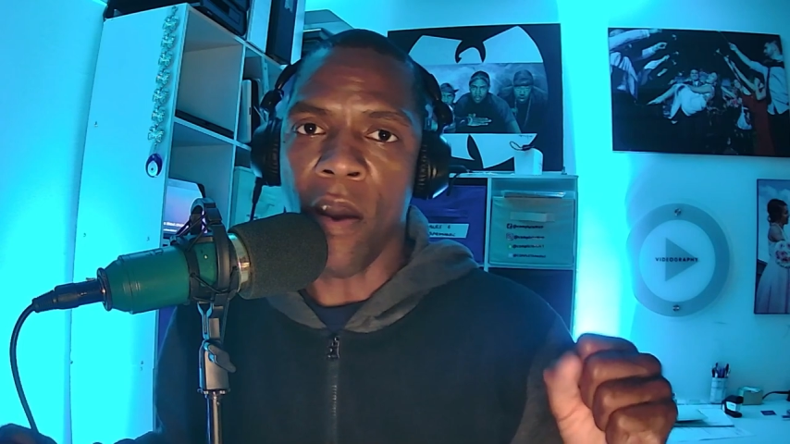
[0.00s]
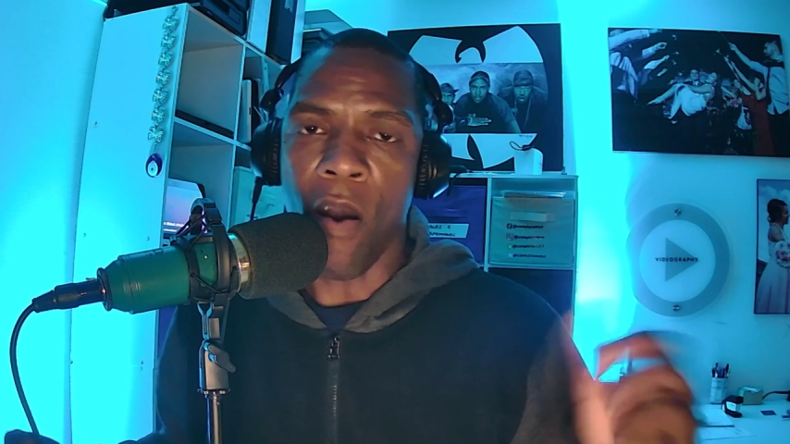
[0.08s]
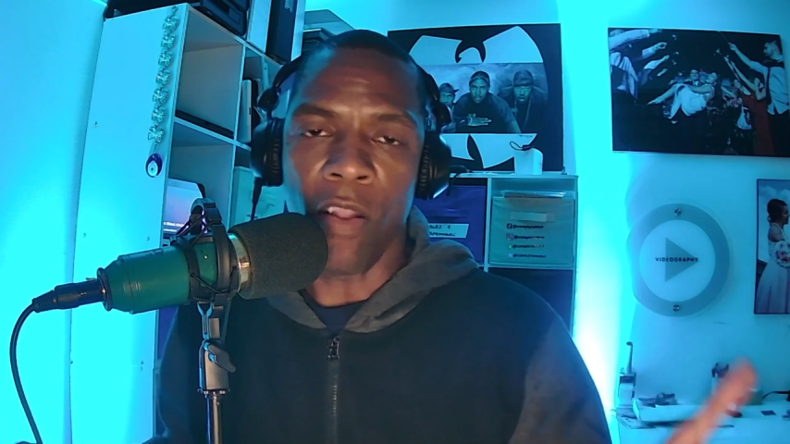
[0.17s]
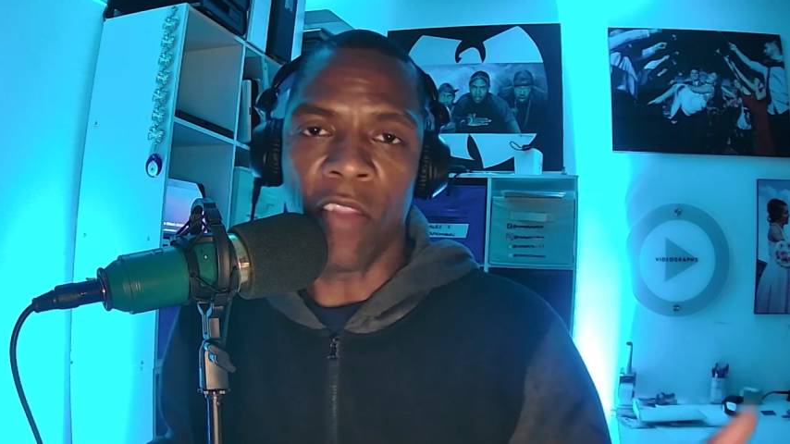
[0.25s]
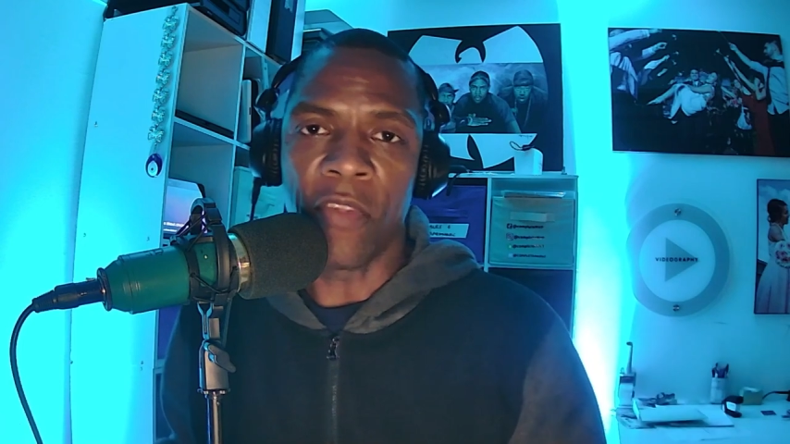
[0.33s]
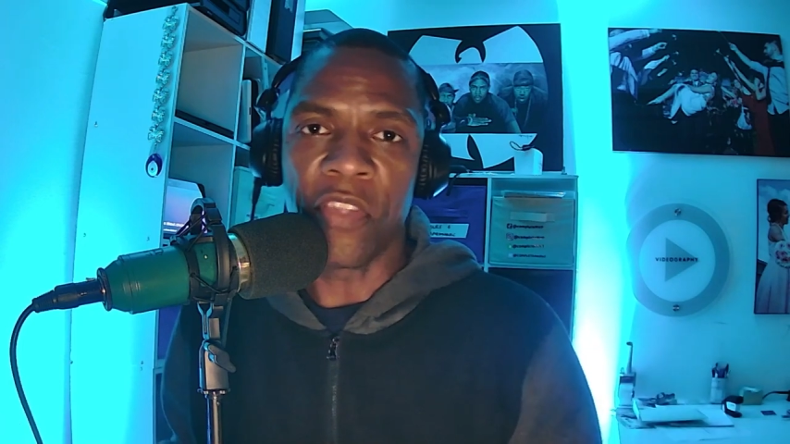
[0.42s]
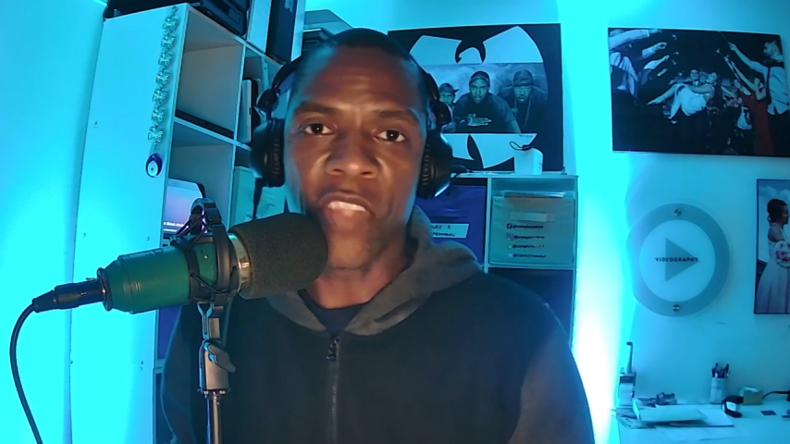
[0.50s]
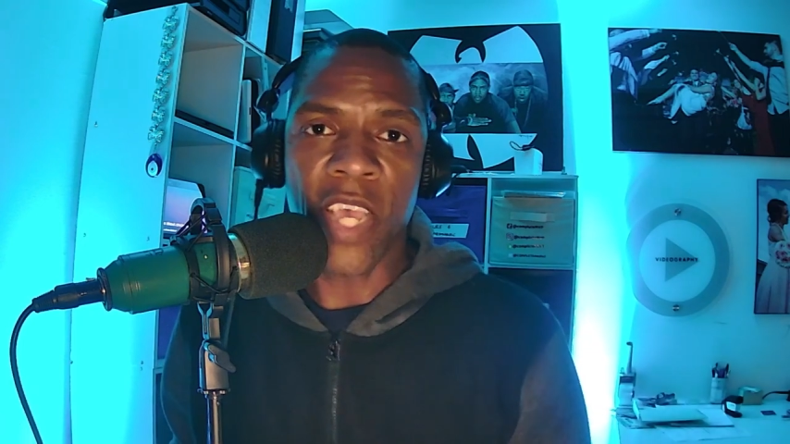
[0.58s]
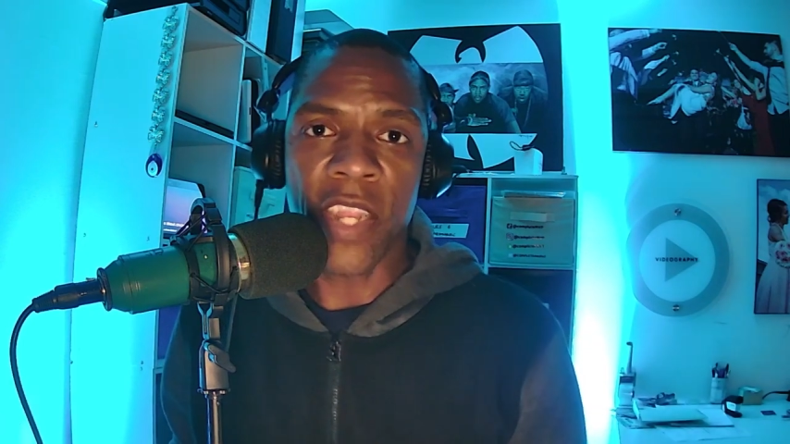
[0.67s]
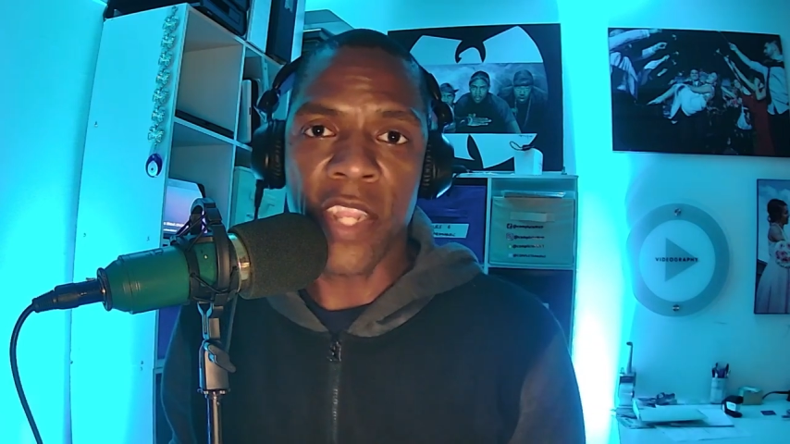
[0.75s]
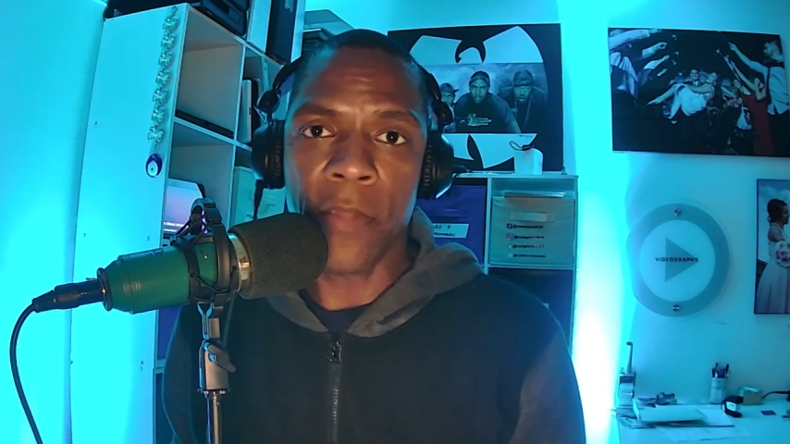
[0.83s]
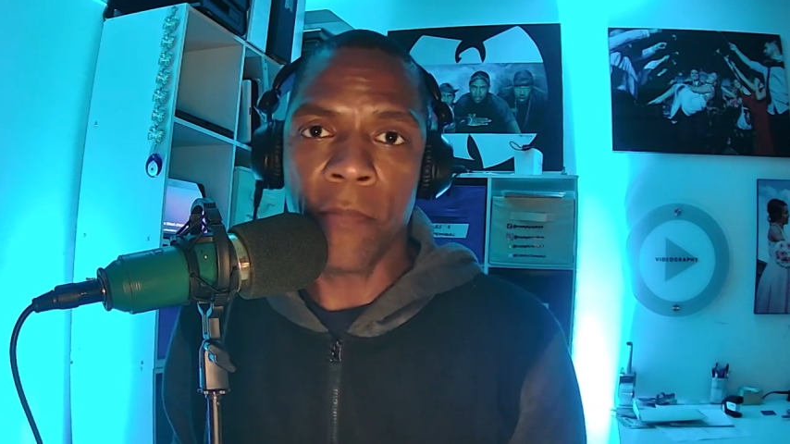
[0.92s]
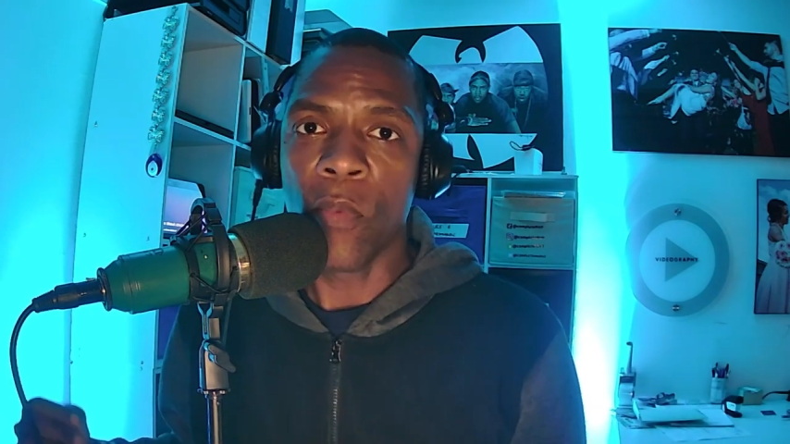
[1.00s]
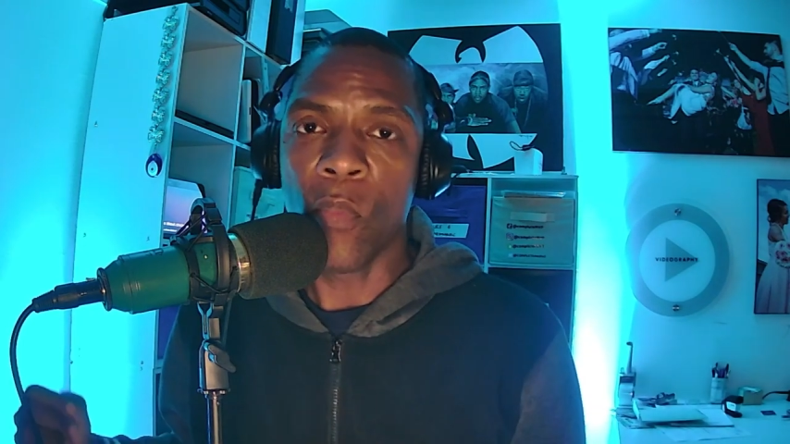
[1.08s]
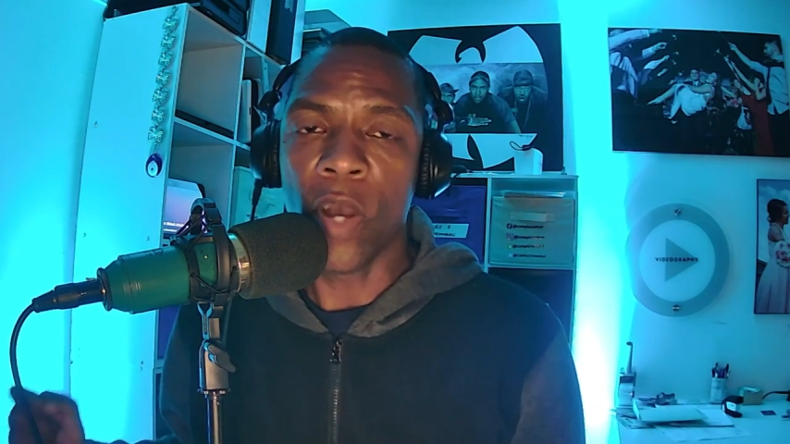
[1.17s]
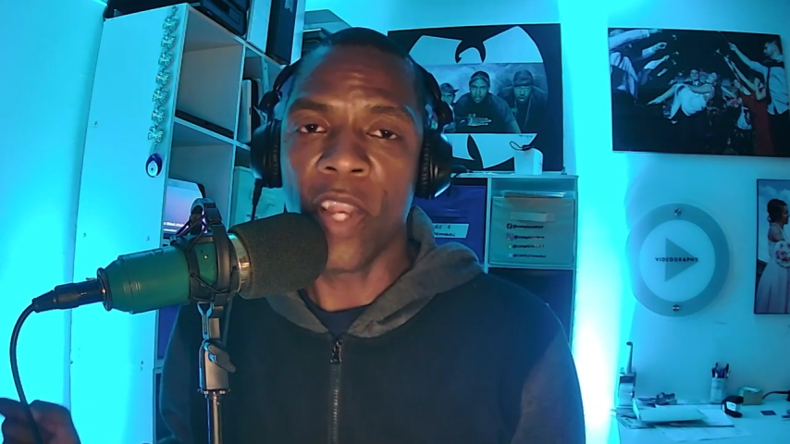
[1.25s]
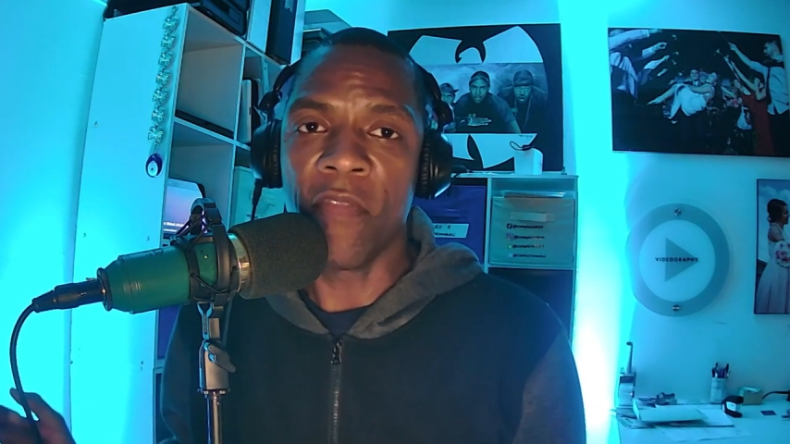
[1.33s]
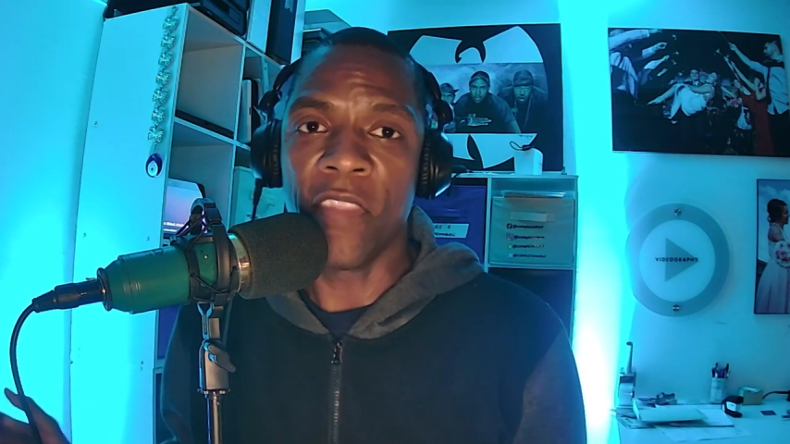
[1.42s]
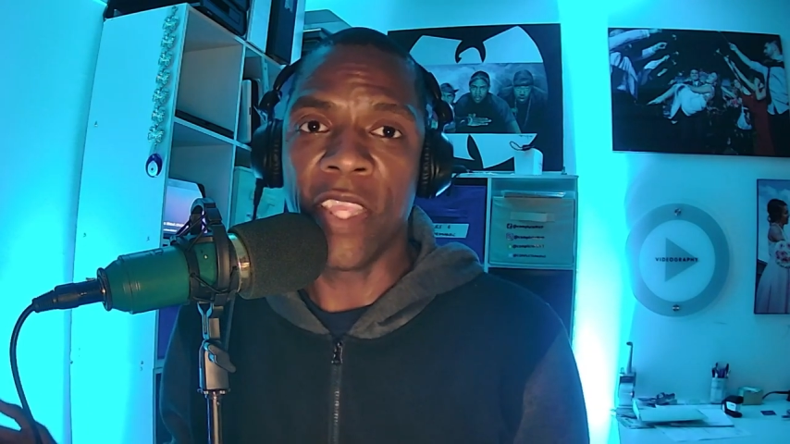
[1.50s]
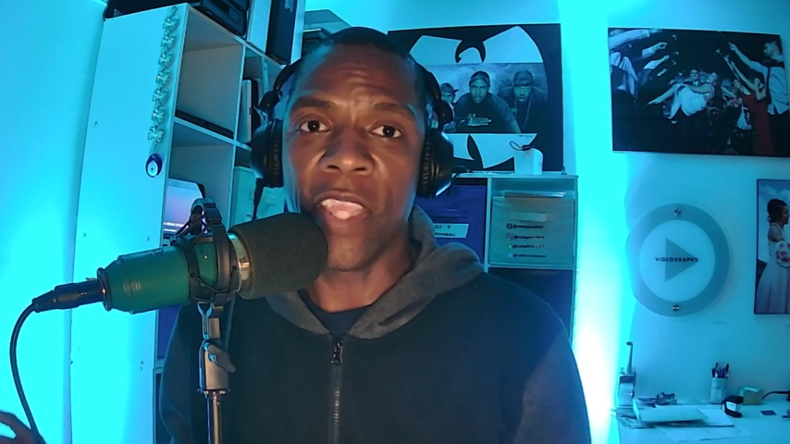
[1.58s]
all of a sudden, one of the